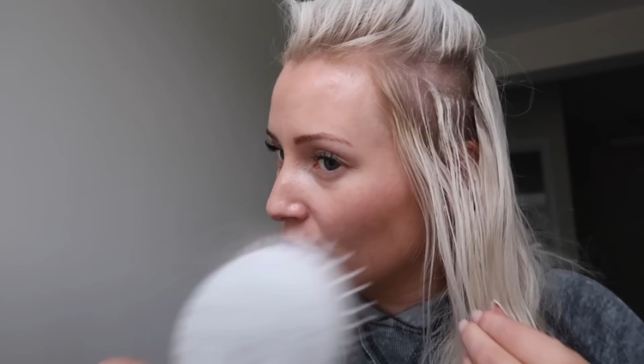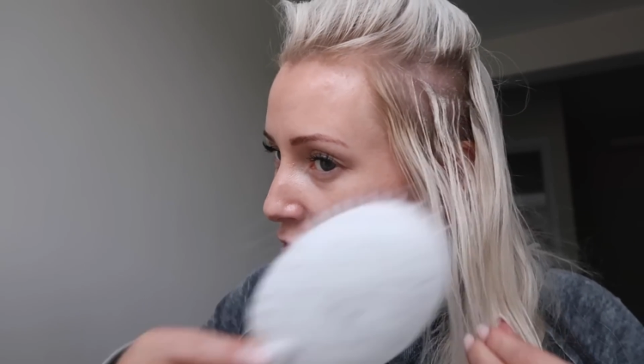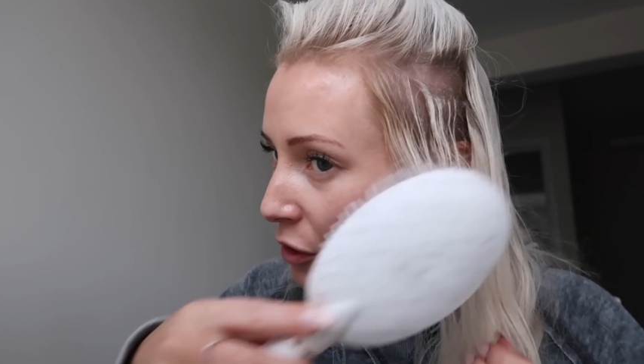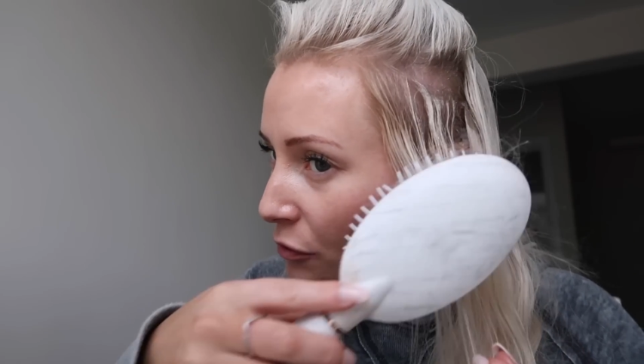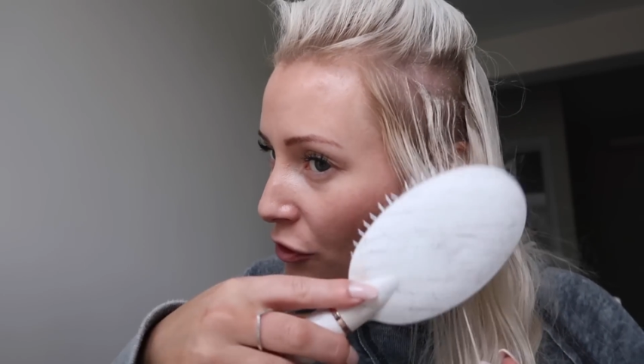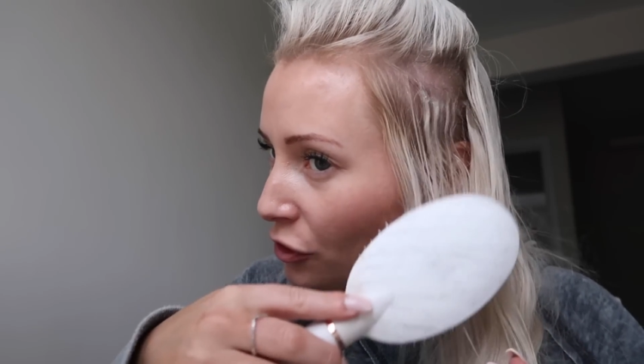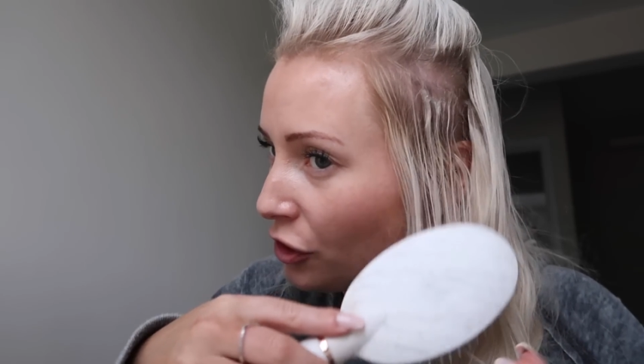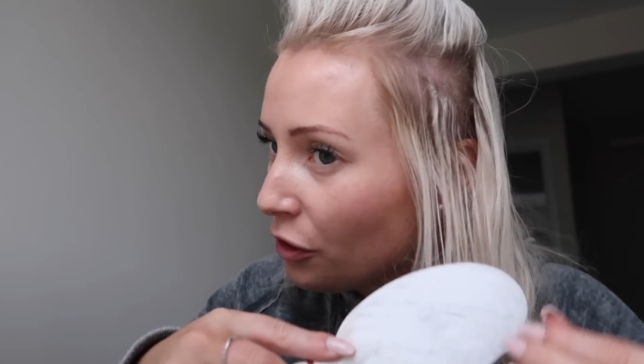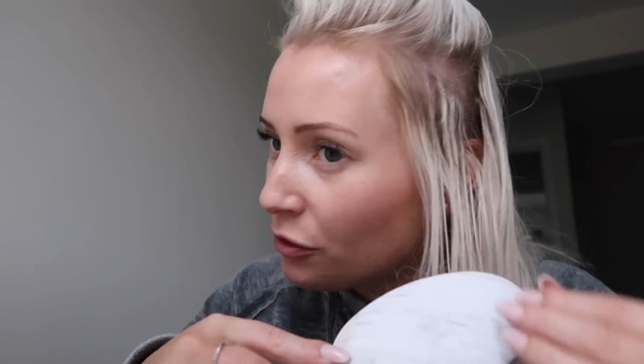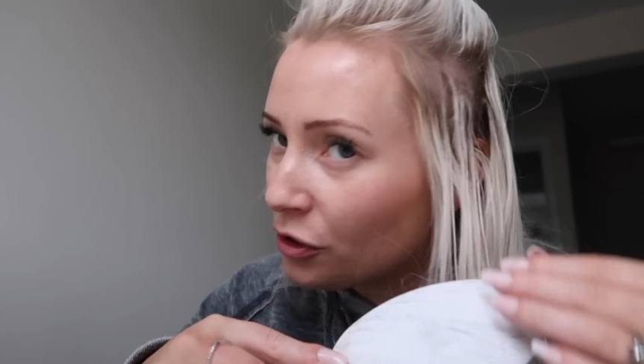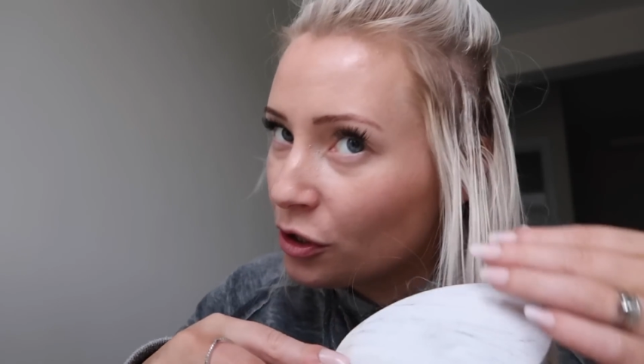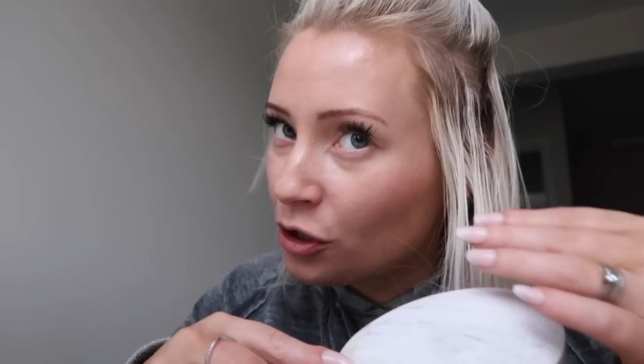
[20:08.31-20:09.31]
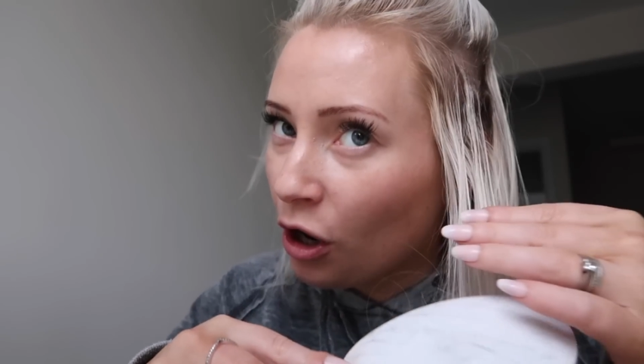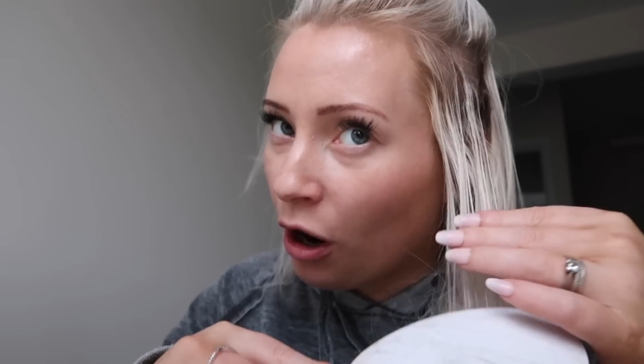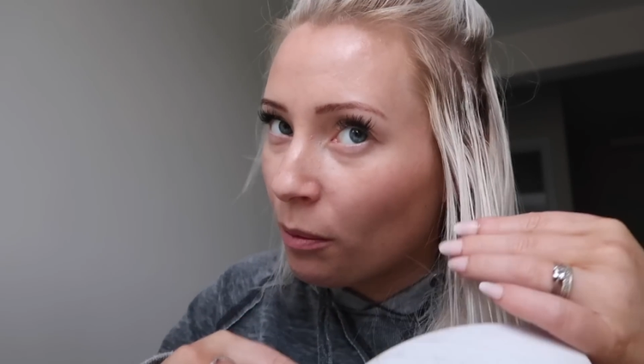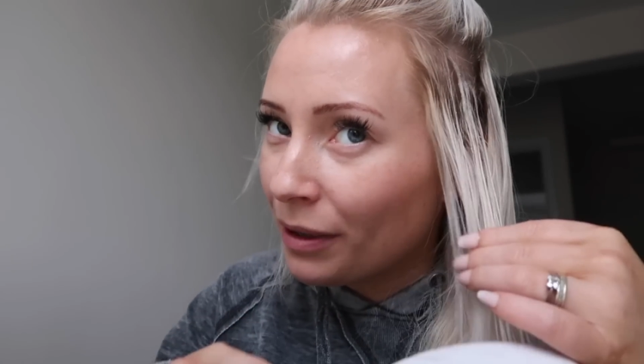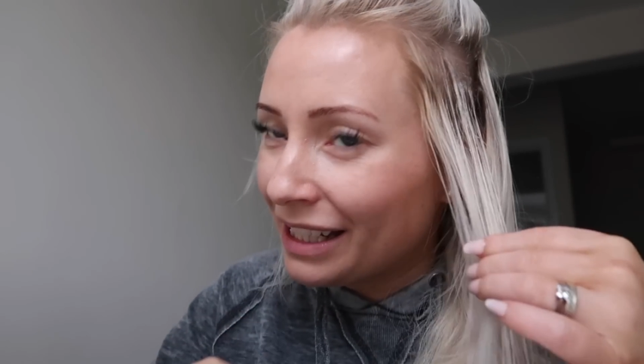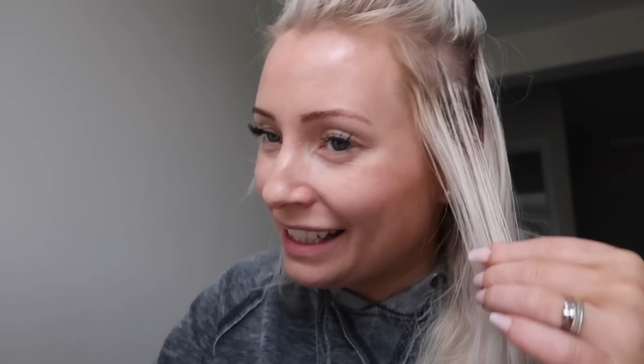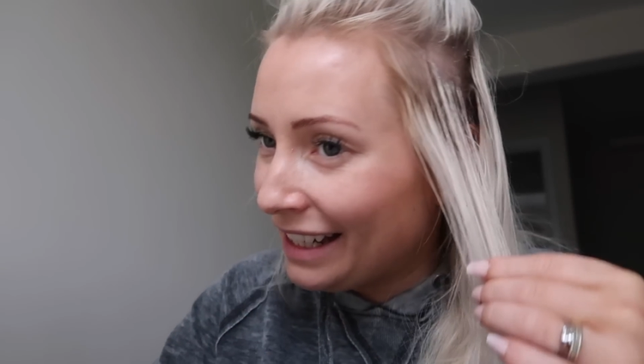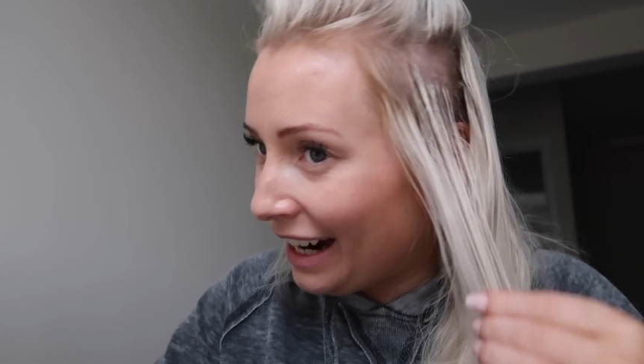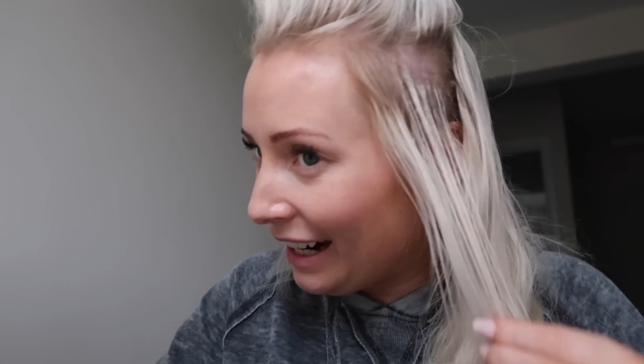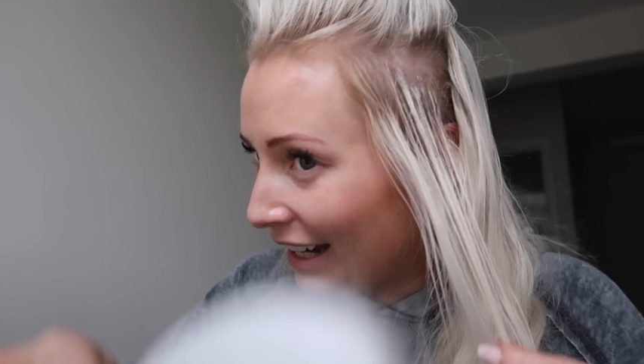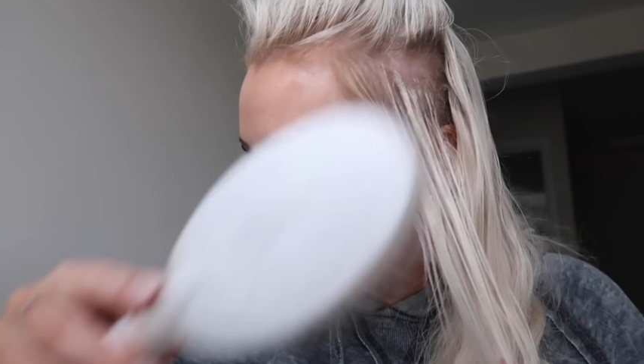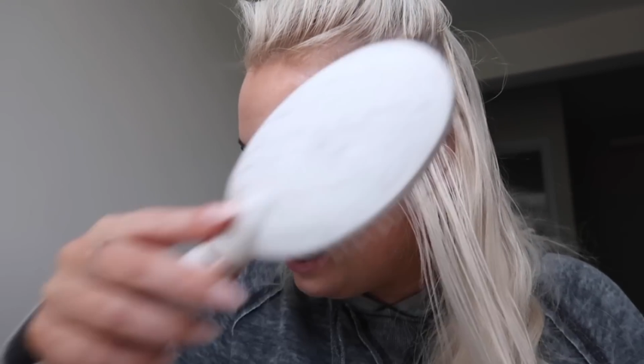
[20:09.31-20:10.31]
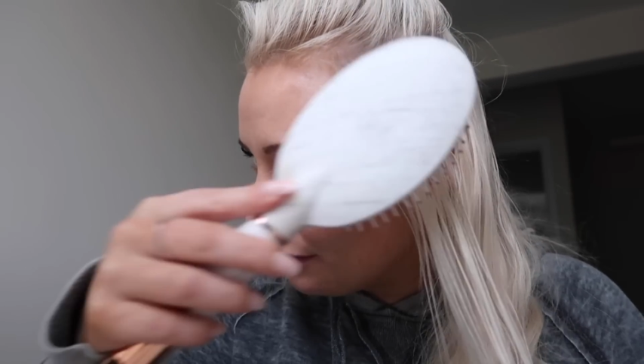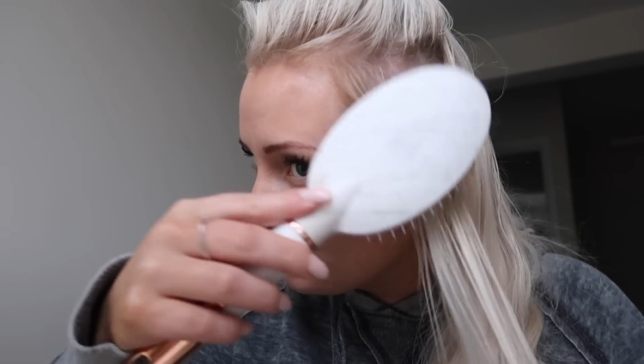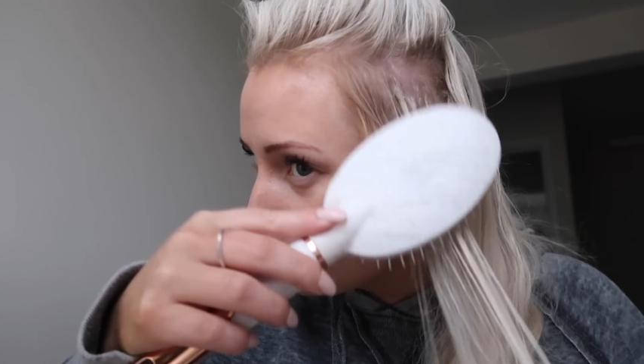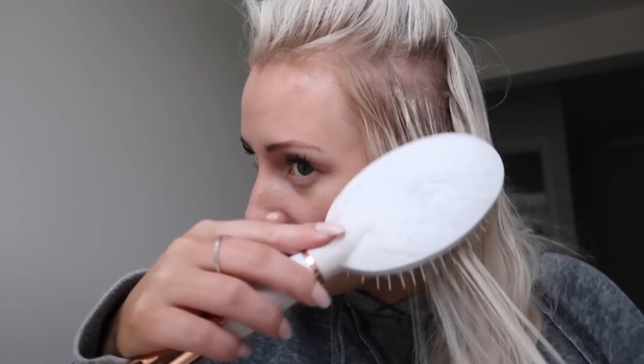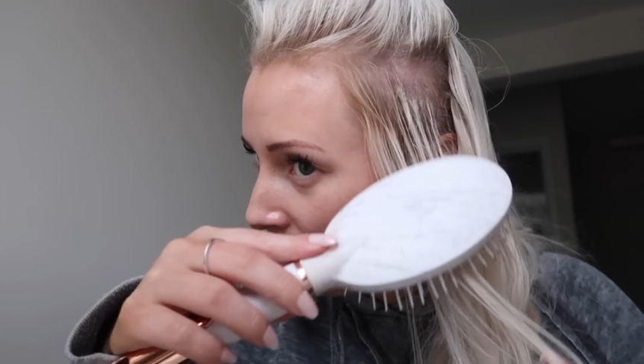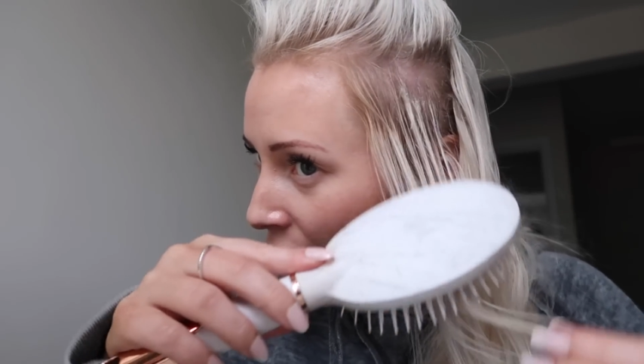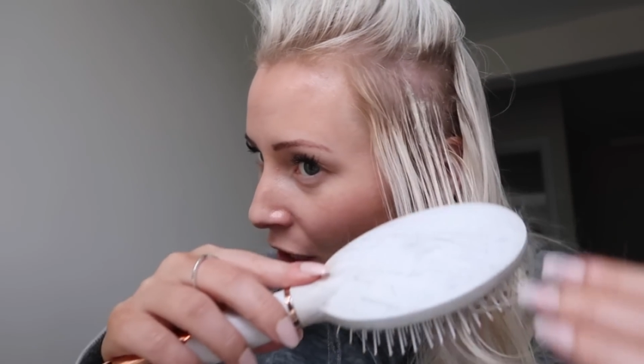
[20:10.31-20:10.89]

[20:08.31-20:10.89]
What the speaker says: don't just go to the top and yank out,